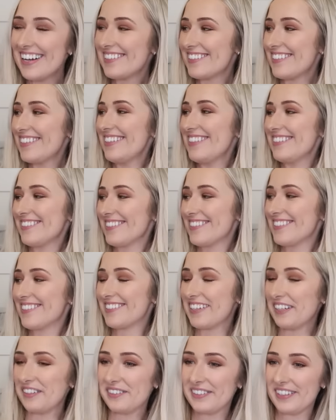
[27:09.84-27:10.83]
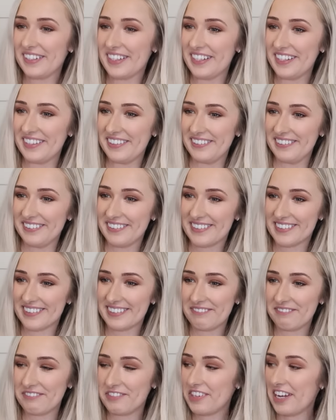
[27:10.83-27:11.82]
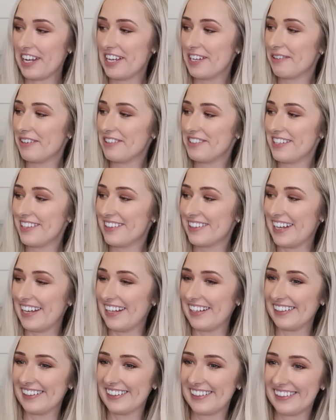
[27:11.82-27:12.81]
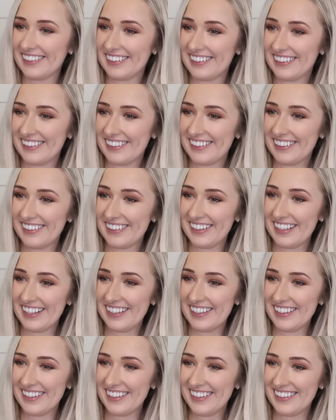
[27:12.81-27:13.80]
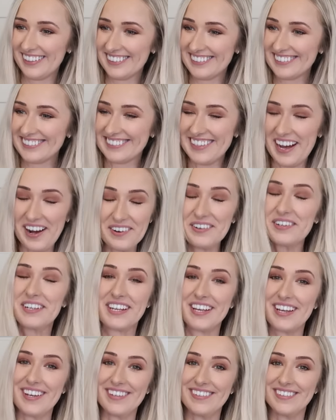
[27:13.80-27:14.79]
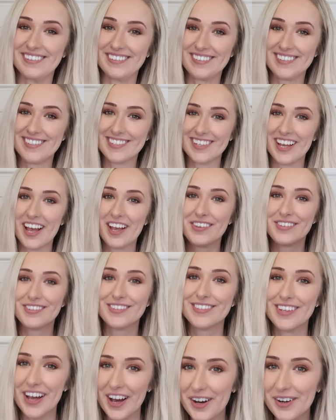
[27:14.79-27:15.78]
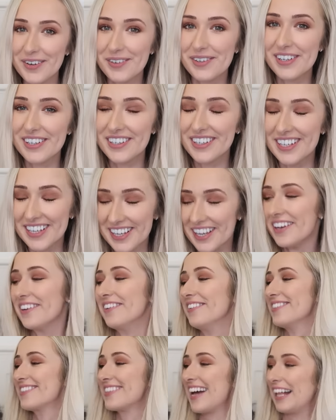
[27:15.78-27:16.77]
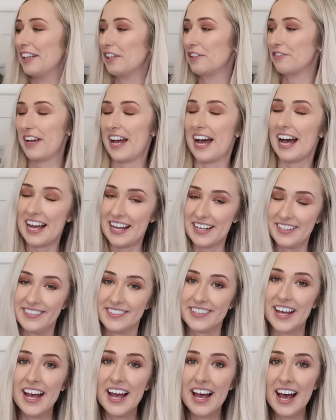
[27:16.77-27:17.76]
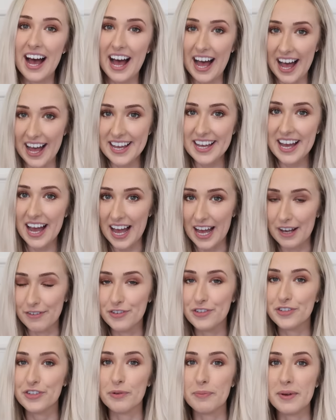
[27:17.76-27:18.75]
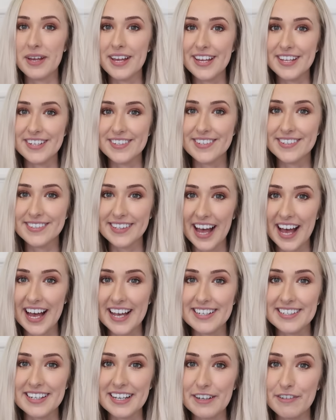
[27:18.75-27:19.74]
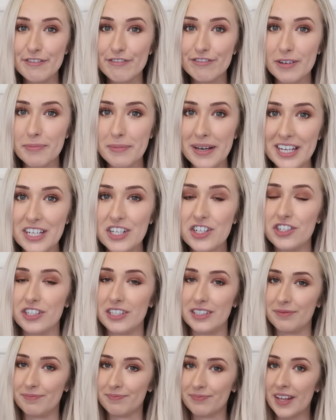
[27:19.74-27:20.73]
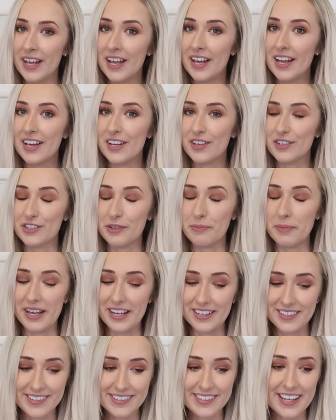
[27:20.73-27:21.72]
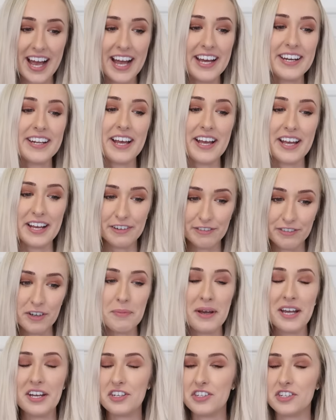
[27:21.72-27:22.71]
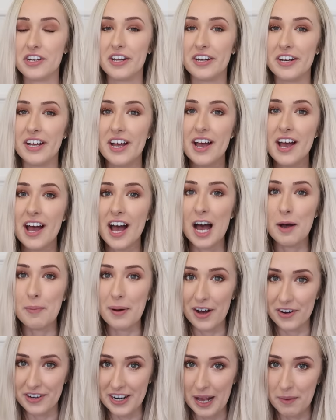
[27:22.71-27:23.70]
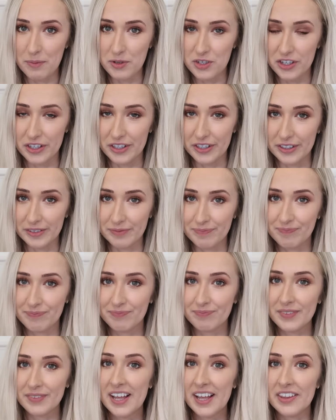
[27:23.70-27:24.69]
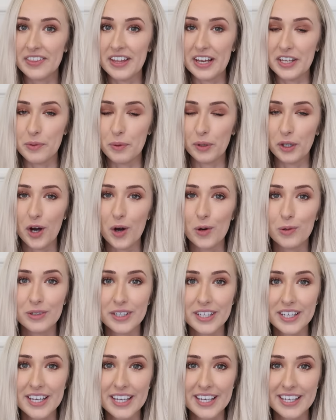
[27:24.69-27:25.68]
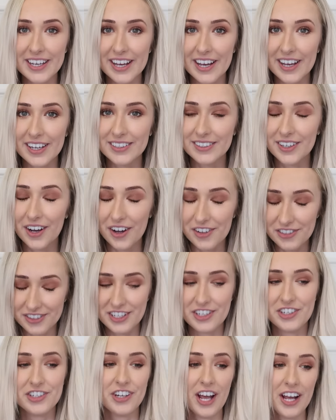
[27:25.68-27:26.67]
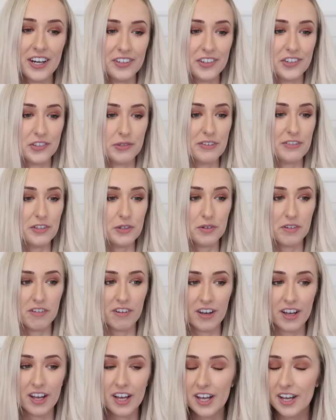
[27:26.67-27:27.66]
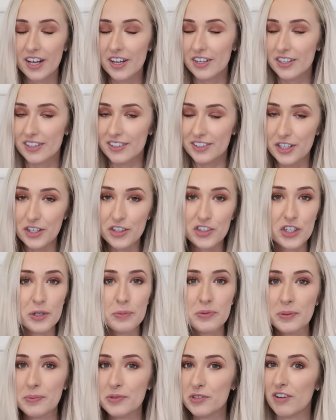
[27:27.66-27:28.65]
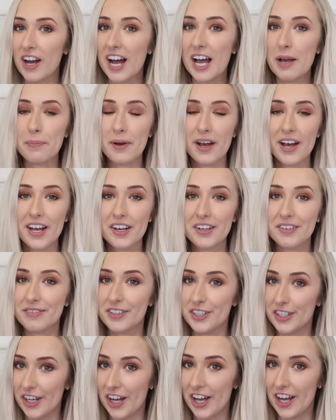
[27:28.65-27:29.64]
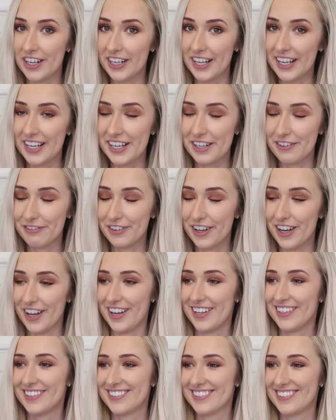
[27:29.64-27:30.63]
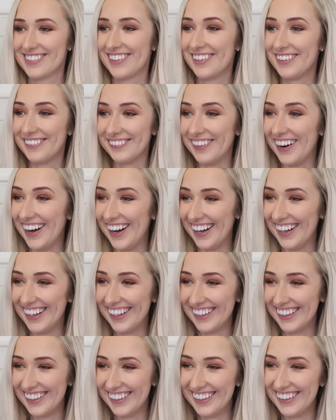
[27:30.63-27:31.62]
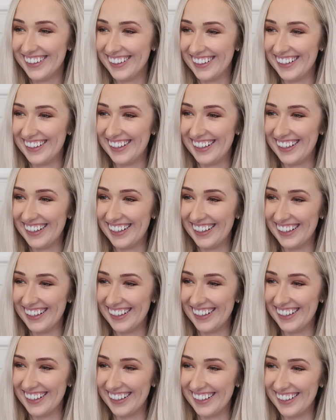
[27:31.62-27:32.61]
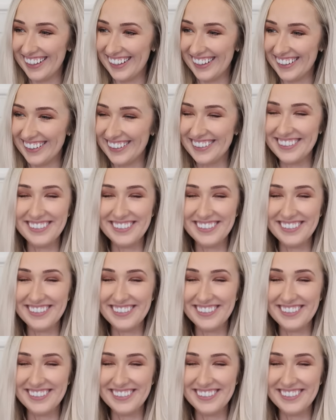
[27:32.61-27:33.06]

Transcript: Isn't it just so cute? Jake, what do you think? So cute. So cute. So cute. I love it. And I have some inside information. Some insider information about Neptune that you will only hear on this channel. So if you are a YouTube subscriber, you heard it here first. What? Neptune's closing down.